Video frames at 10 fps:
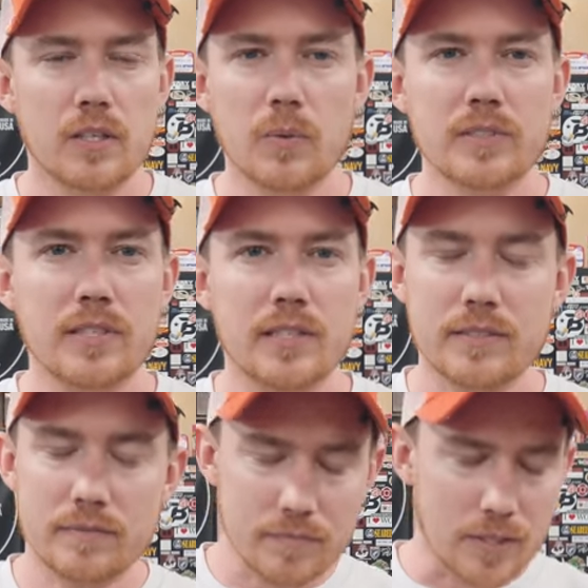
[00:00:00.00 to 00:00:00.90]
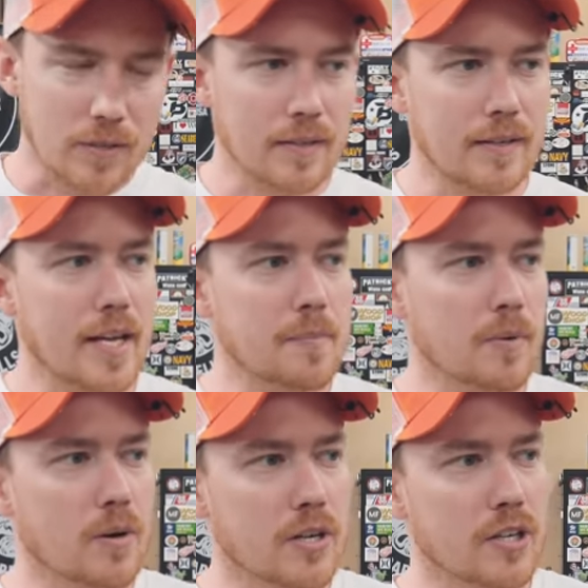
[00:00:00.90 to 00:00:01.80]
no one says, you know, hey
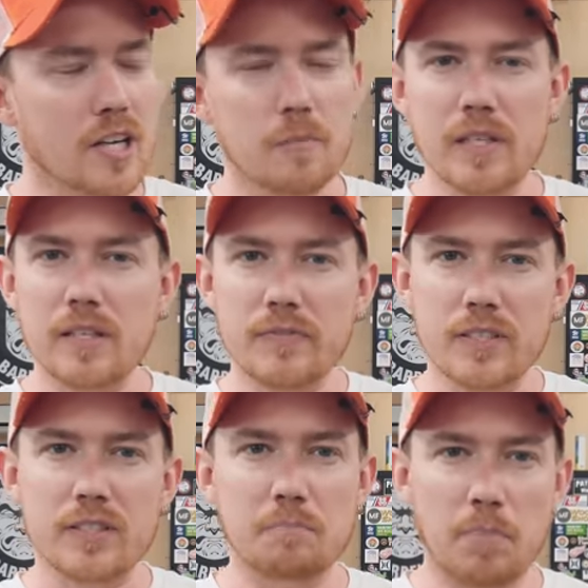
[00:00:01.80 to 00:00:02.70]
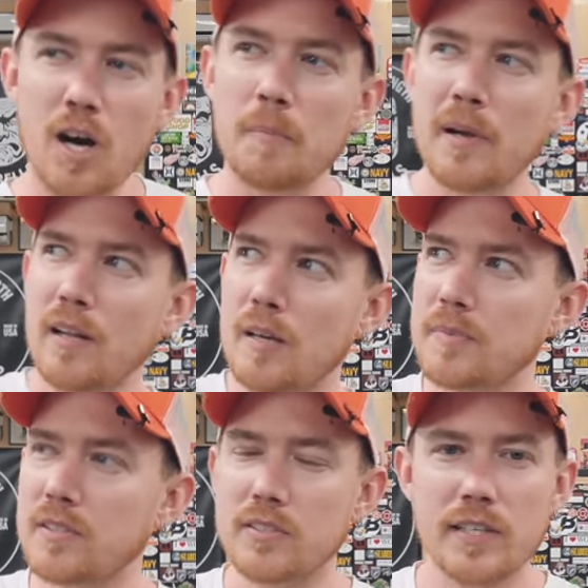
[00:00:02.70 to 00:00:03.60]
bro, can you help me lift this barbell
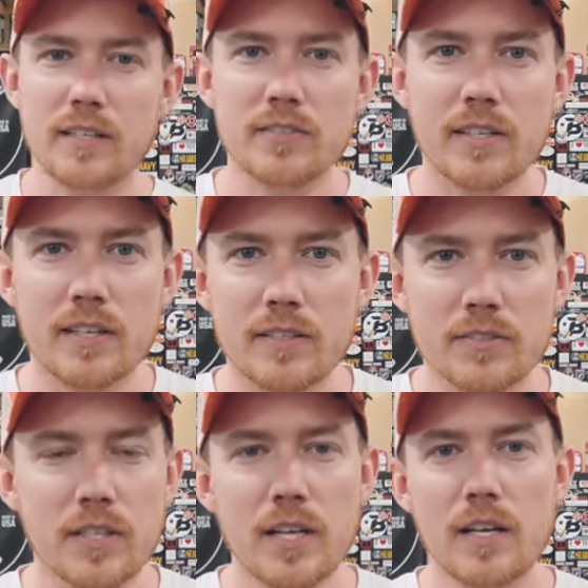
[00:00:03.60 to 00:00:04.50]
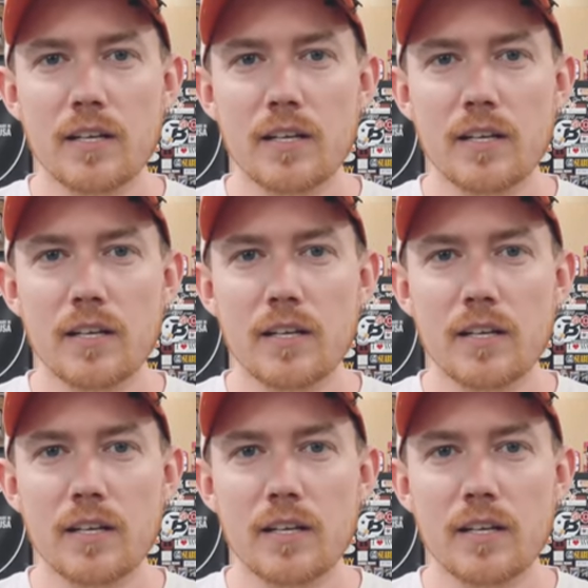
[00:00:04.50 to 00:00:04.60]
up this set of stairs?